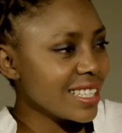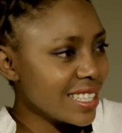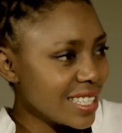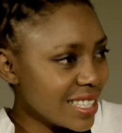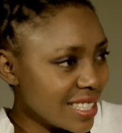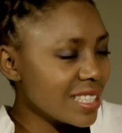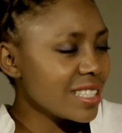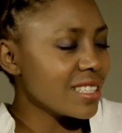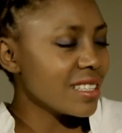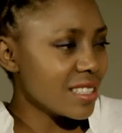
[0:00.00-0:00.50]
go
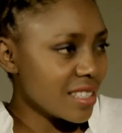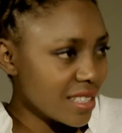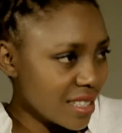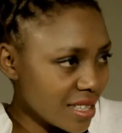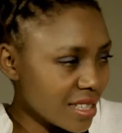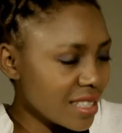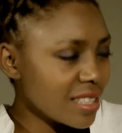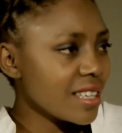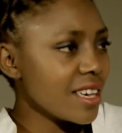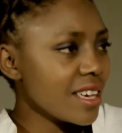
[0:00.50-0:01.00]
the extra
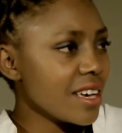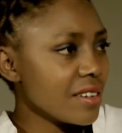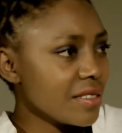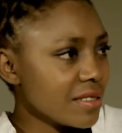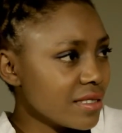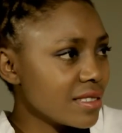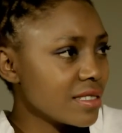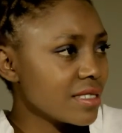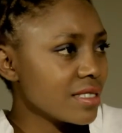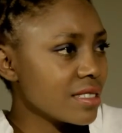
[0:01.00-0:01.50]
mile. So
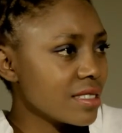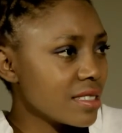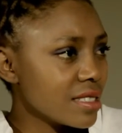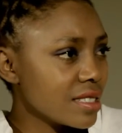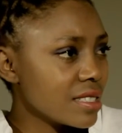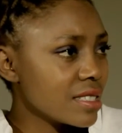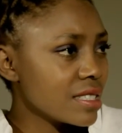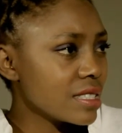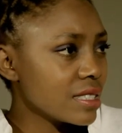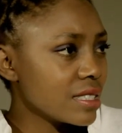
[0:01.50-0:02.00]
that's when I
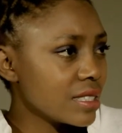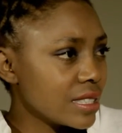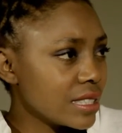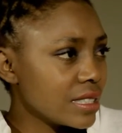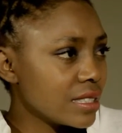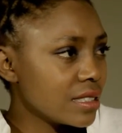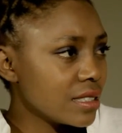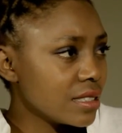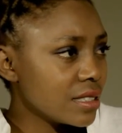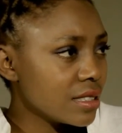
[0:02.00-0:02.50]
decided I want
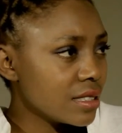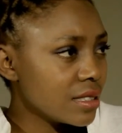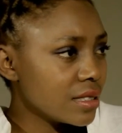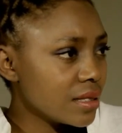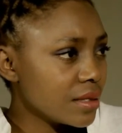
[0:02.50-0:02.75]
to do